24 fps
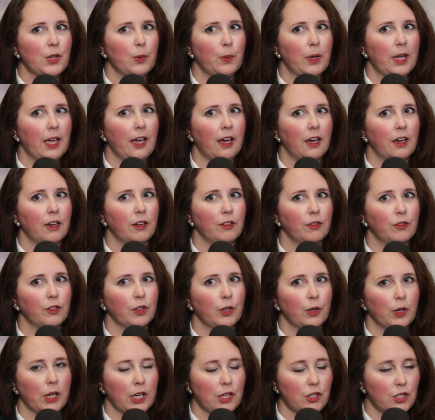So we have
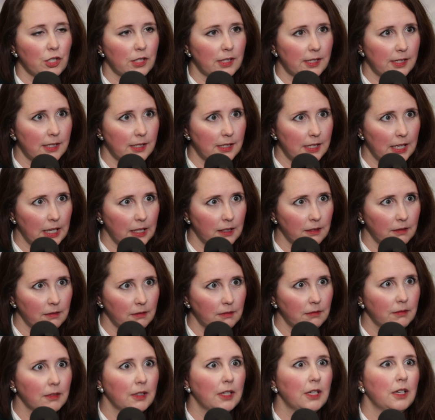locations in
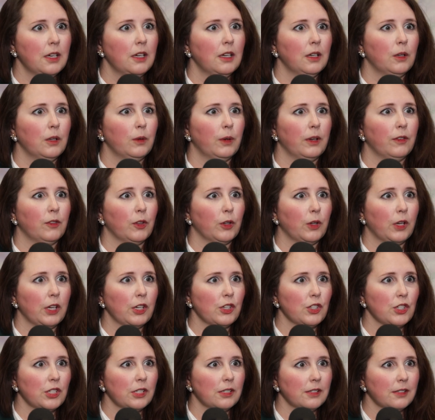Dayton. We have
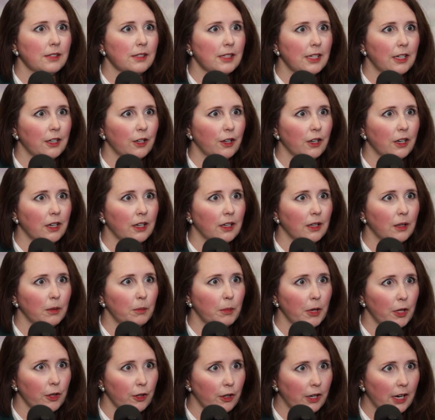locations here in
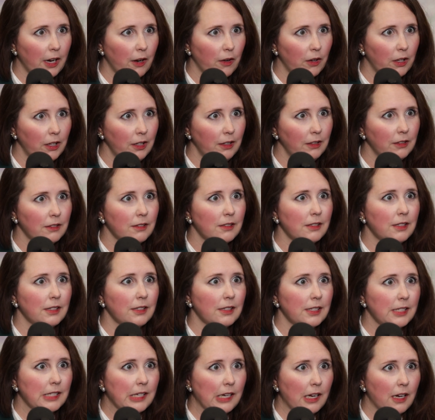Butler County,
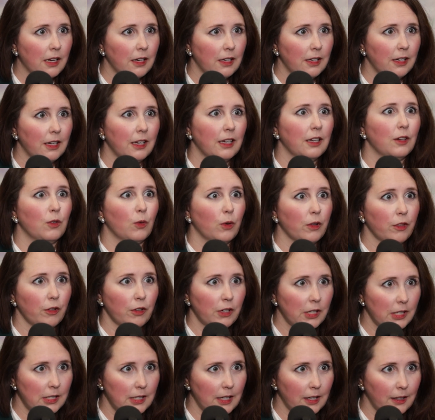Cincinnati, and Northern
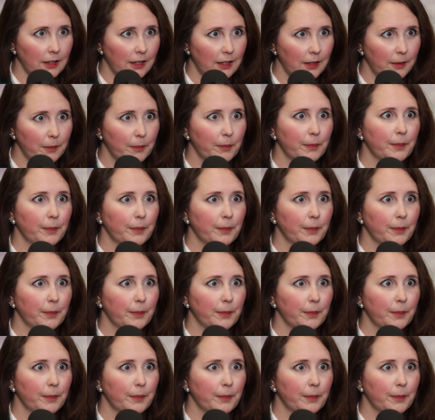Kentucky.